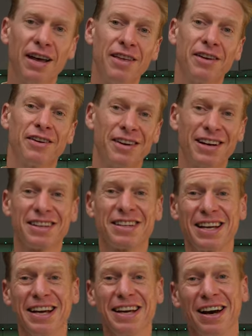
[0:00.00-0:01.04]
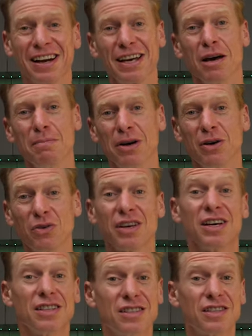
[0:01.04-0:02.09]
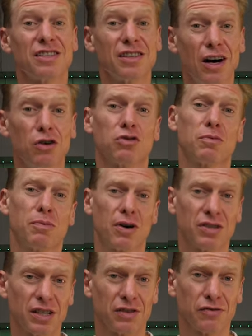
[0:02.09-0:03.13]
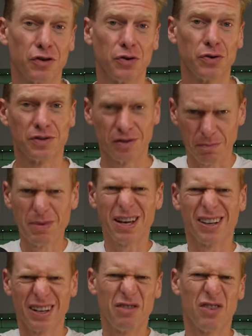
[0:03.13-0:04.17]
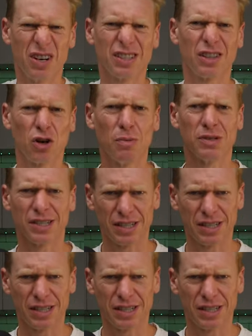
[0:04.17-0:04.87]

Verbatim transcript: and then on another day I'll eat a meal that is just ultra processed foods, a meal in inverted commas.